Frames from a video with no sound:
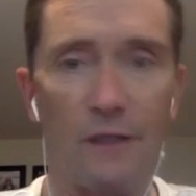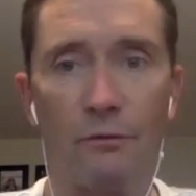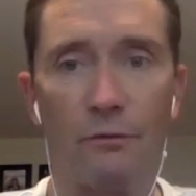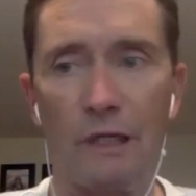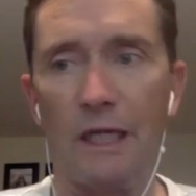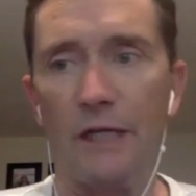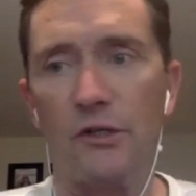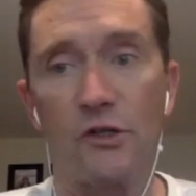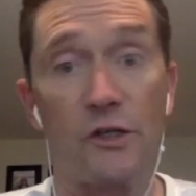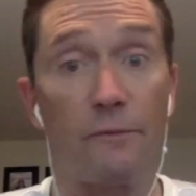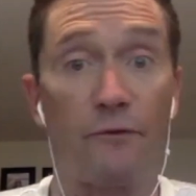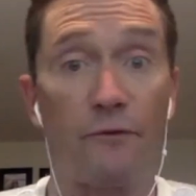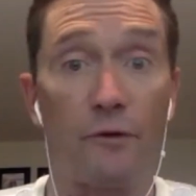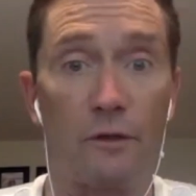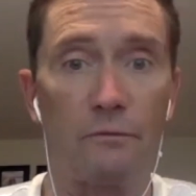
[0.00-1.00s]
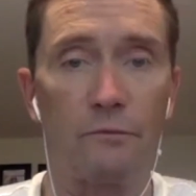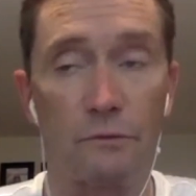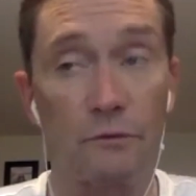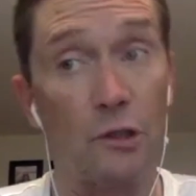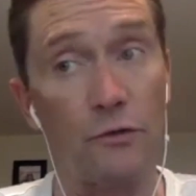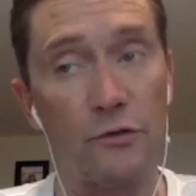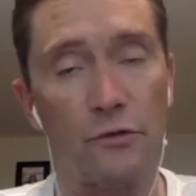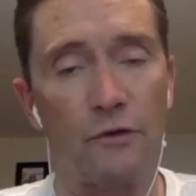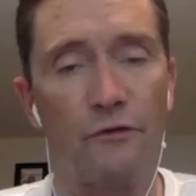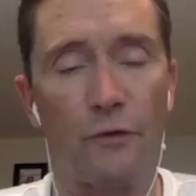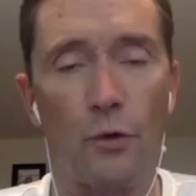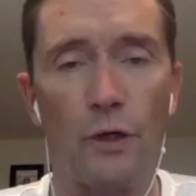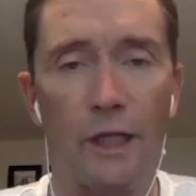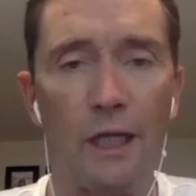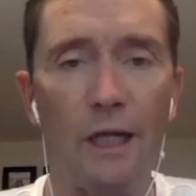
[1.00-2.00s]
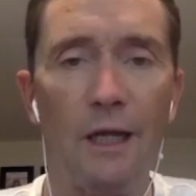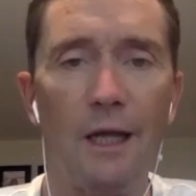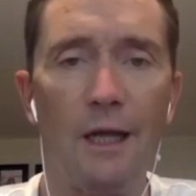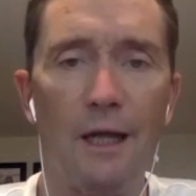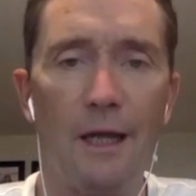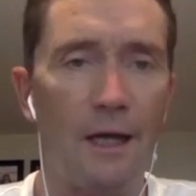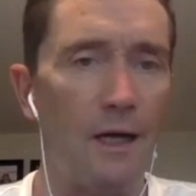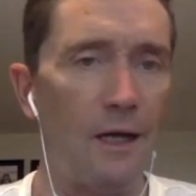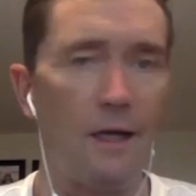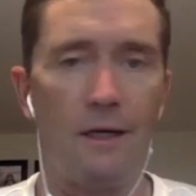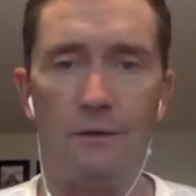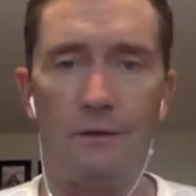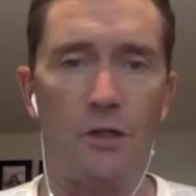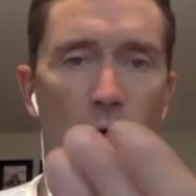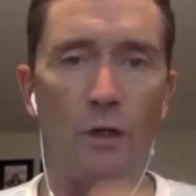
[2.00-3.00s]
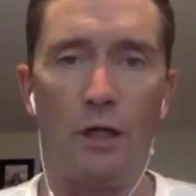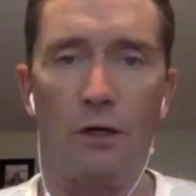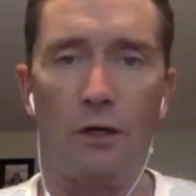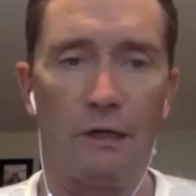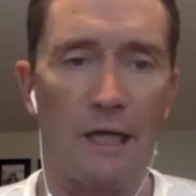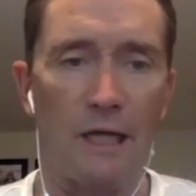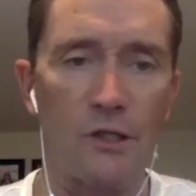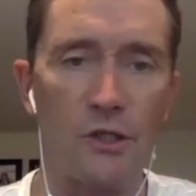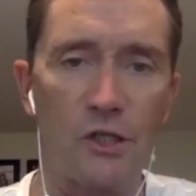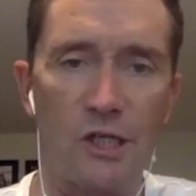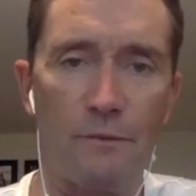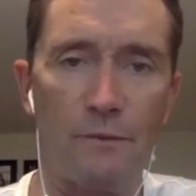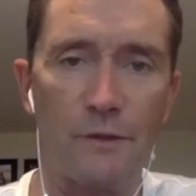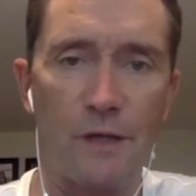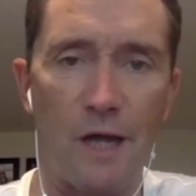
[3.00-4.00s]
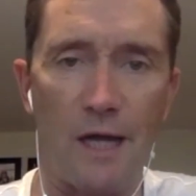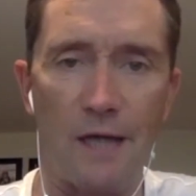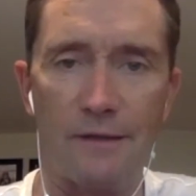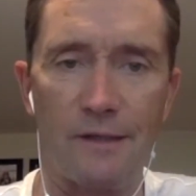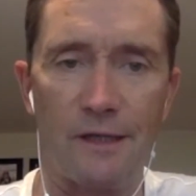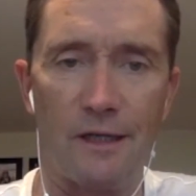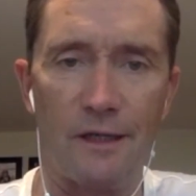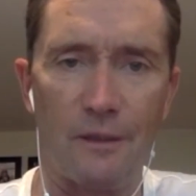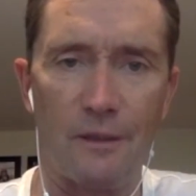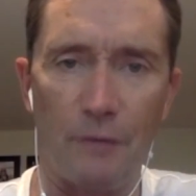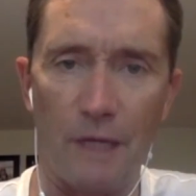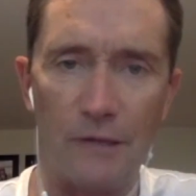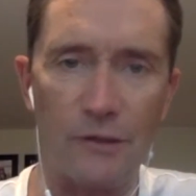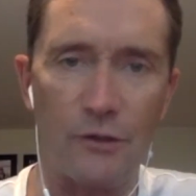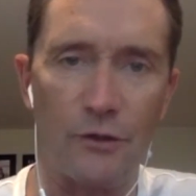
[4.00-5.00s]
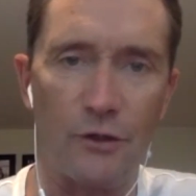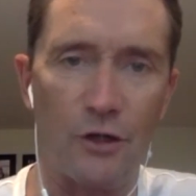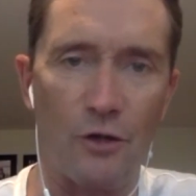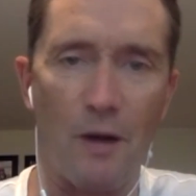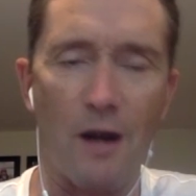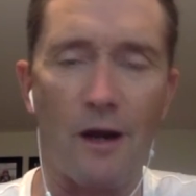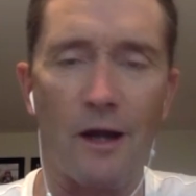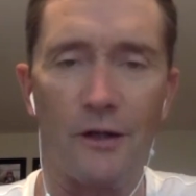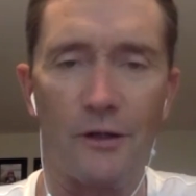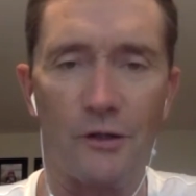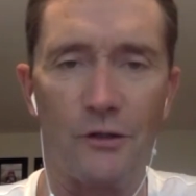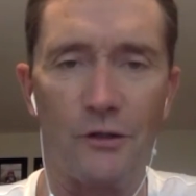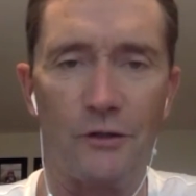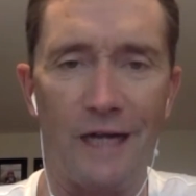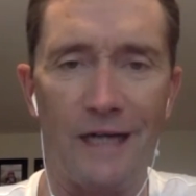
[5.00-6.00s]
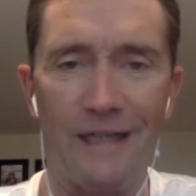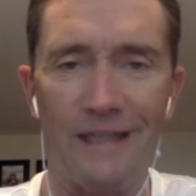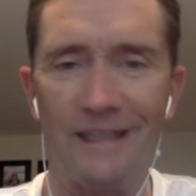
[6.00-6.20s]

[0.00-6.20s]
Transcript: the relationship for closer to 40. Dodie, your relationship's got the plus 30-year mark on it too, right?